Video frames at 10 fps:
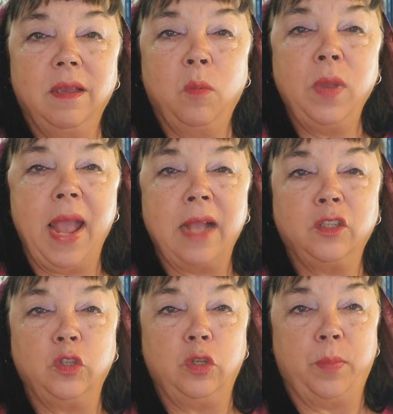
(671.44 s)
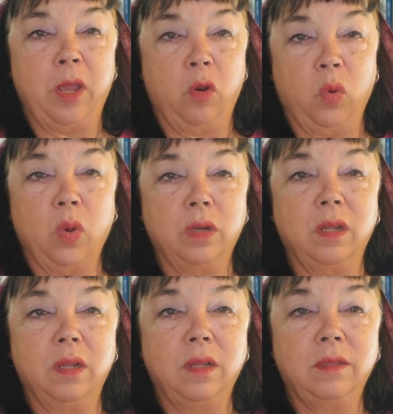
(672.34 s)
We ask you to be our lord,
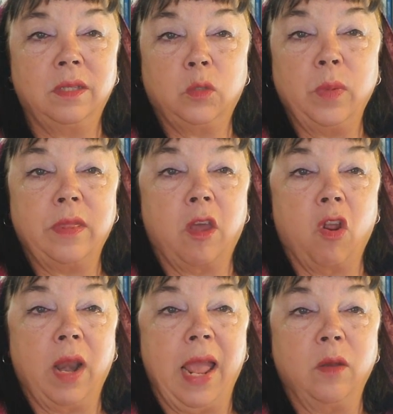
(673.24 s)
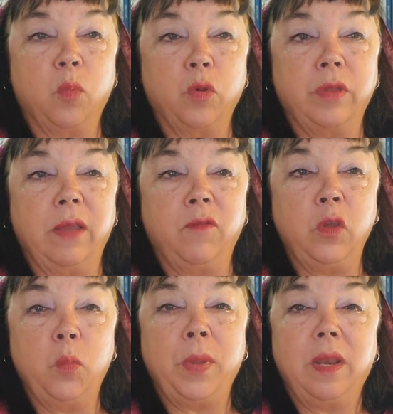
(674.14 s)
since we thought our land worthy of
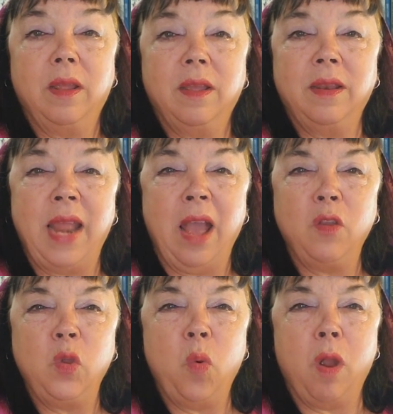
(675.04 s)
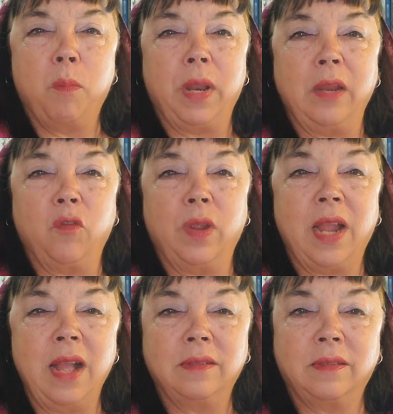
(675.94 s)
you, but now you are
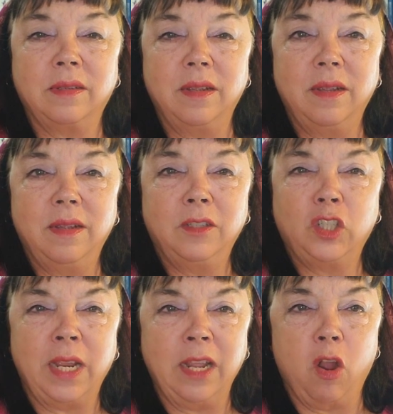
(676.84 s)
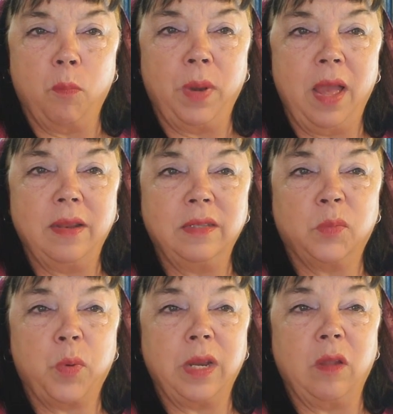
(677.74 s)
plundering us, shedding our blood and
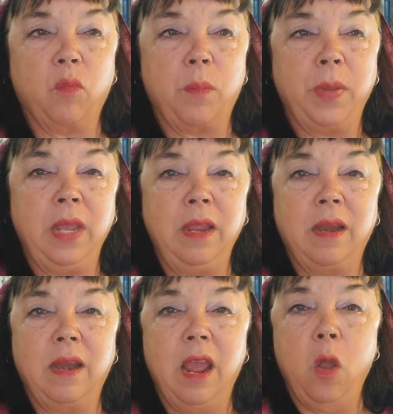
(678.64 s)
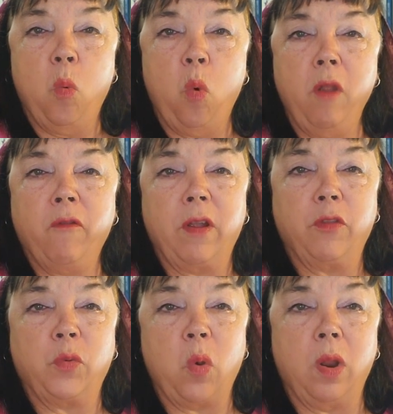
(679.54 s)
spreading rapine and warfare
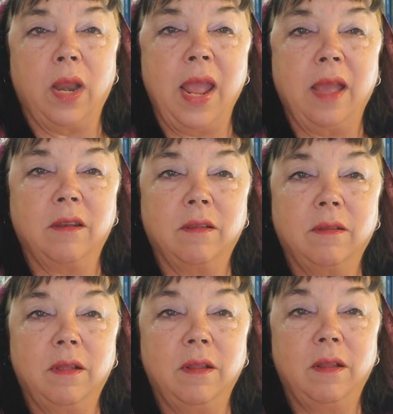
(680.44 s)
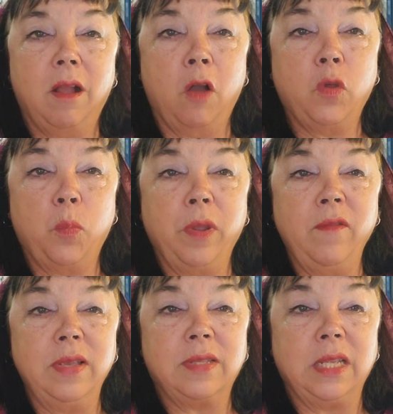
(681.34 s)
through our land, although
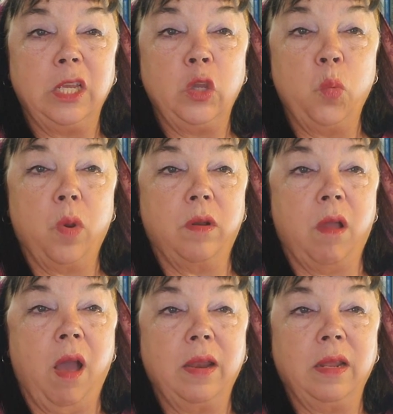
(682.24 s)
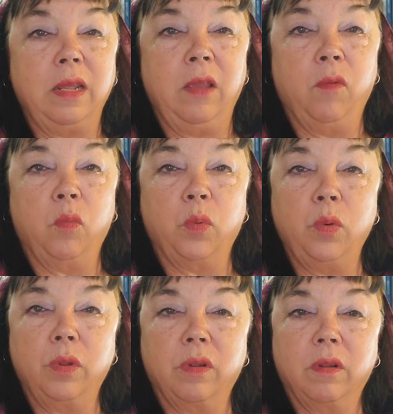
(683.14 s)
previously you were not an evil
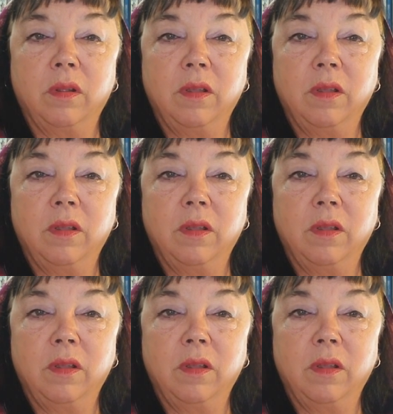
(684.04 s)
ruler.